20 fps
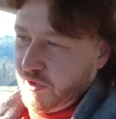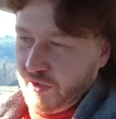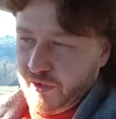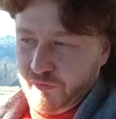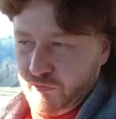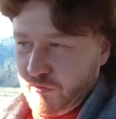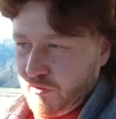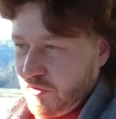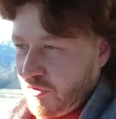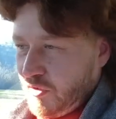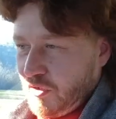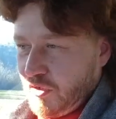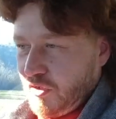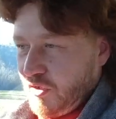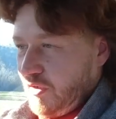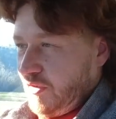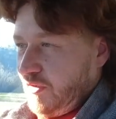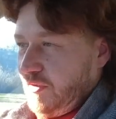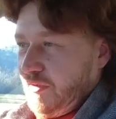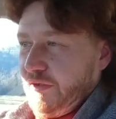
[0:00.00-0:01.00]

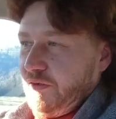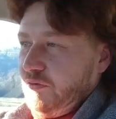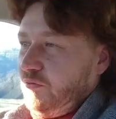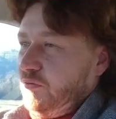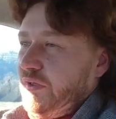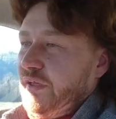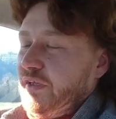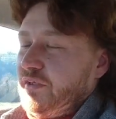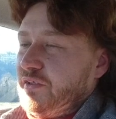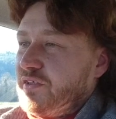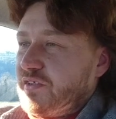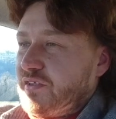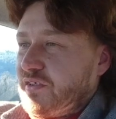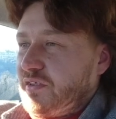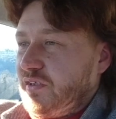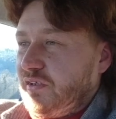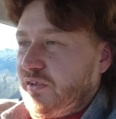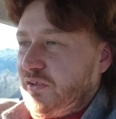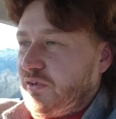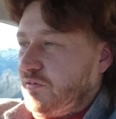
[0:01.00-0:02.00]
whatever, who
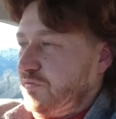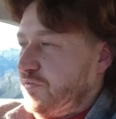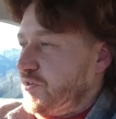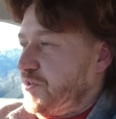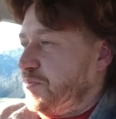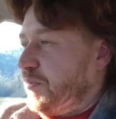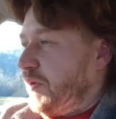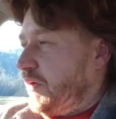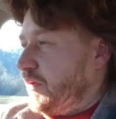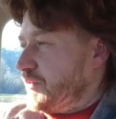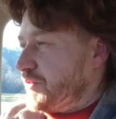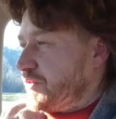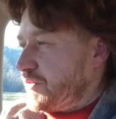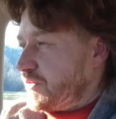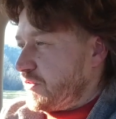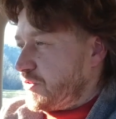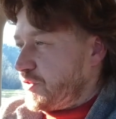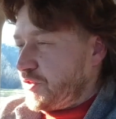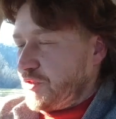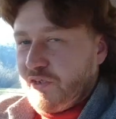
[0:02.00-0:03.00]
gets a lot of
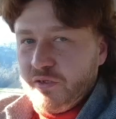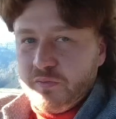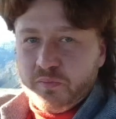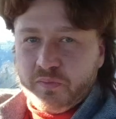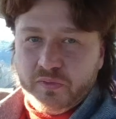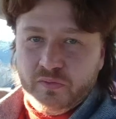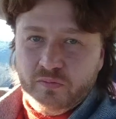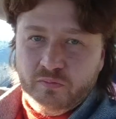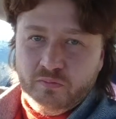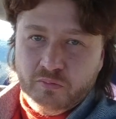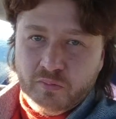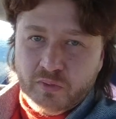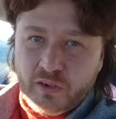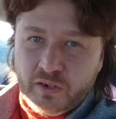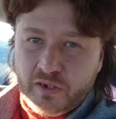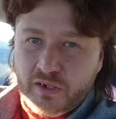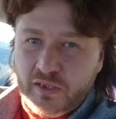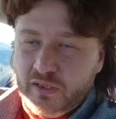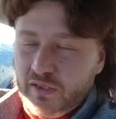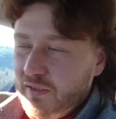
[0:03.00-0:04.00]
sponsorship and
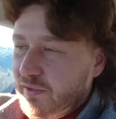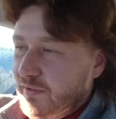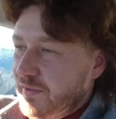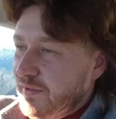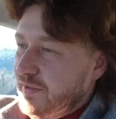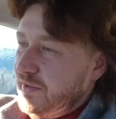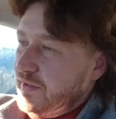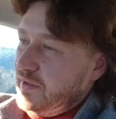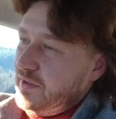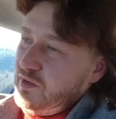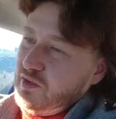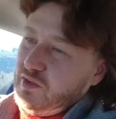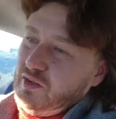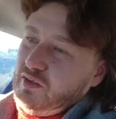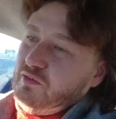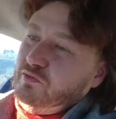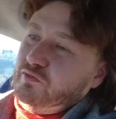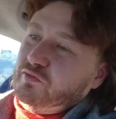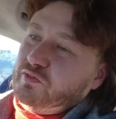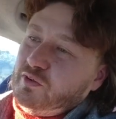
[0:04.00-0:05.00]
money
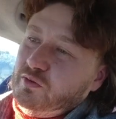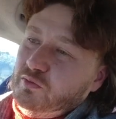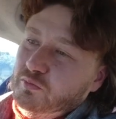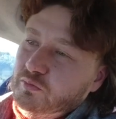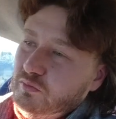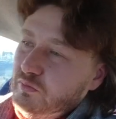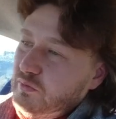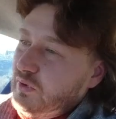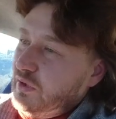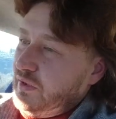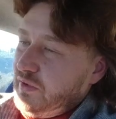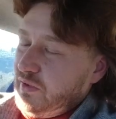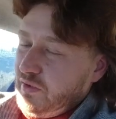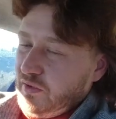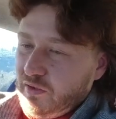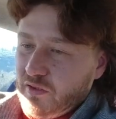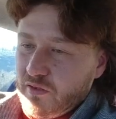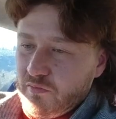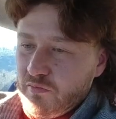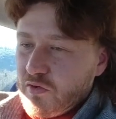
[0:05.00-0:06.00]
from
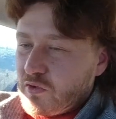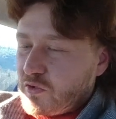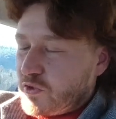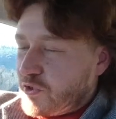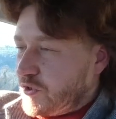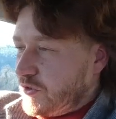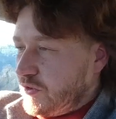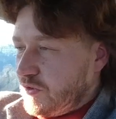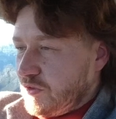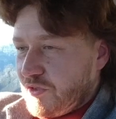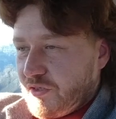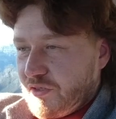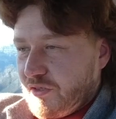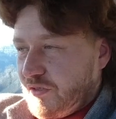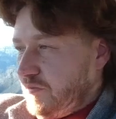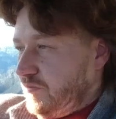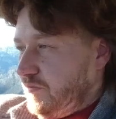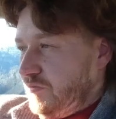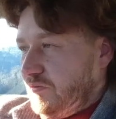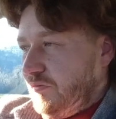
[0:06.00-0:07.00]

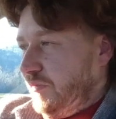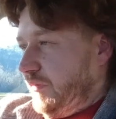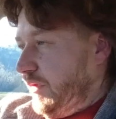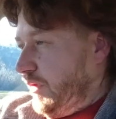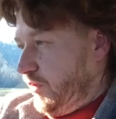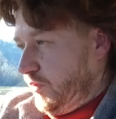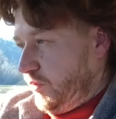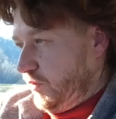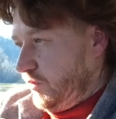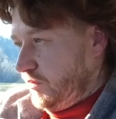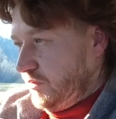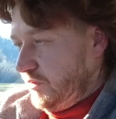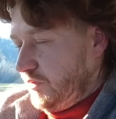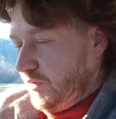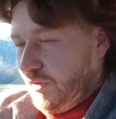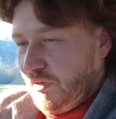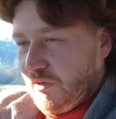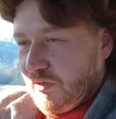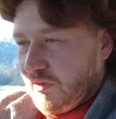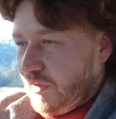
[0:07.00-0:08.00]
commercials. No,
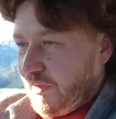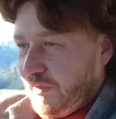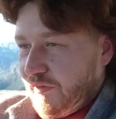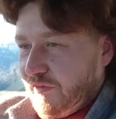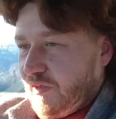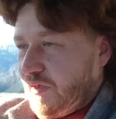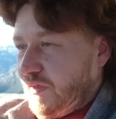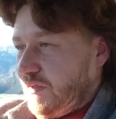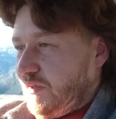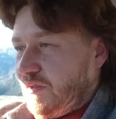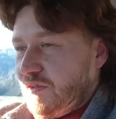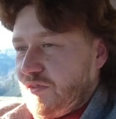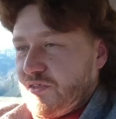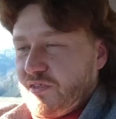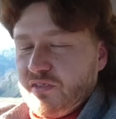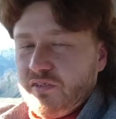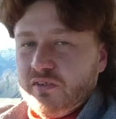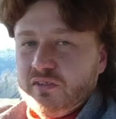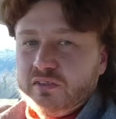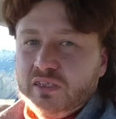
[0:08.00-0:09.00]
not like that.
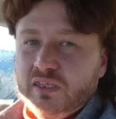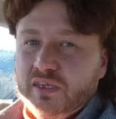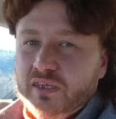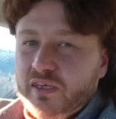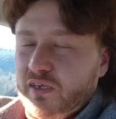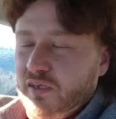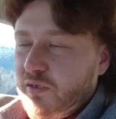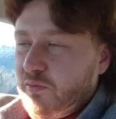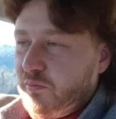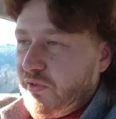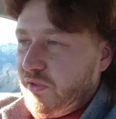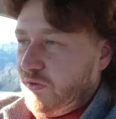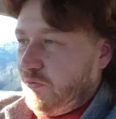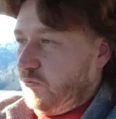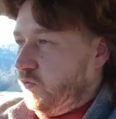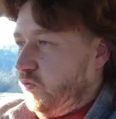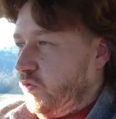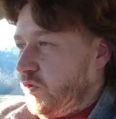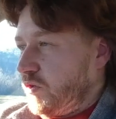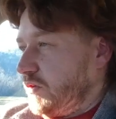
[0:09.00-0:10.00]
It's not like I'm
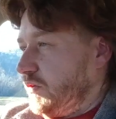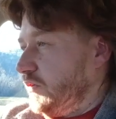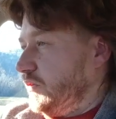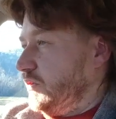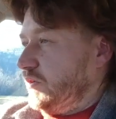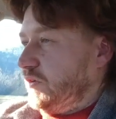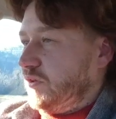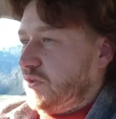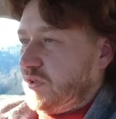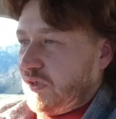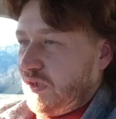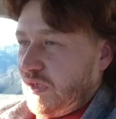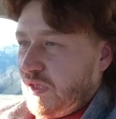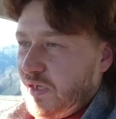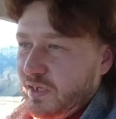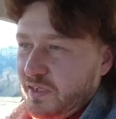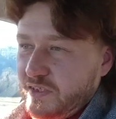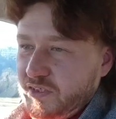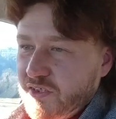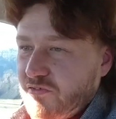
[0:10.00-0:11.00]
the
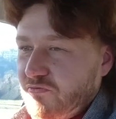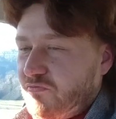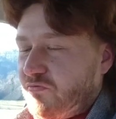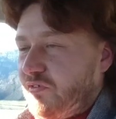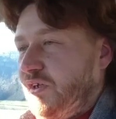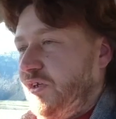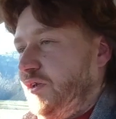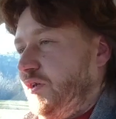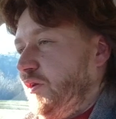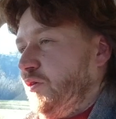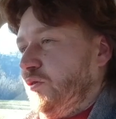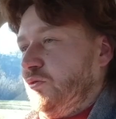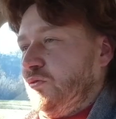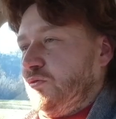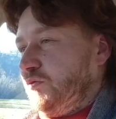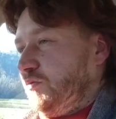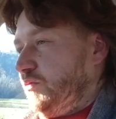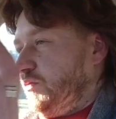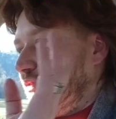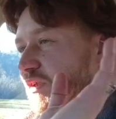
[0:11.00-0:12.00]
world-class
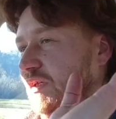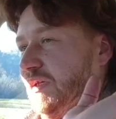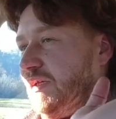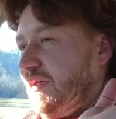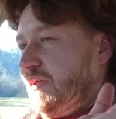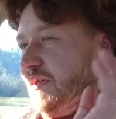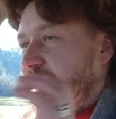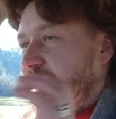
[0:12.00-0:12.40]
renowned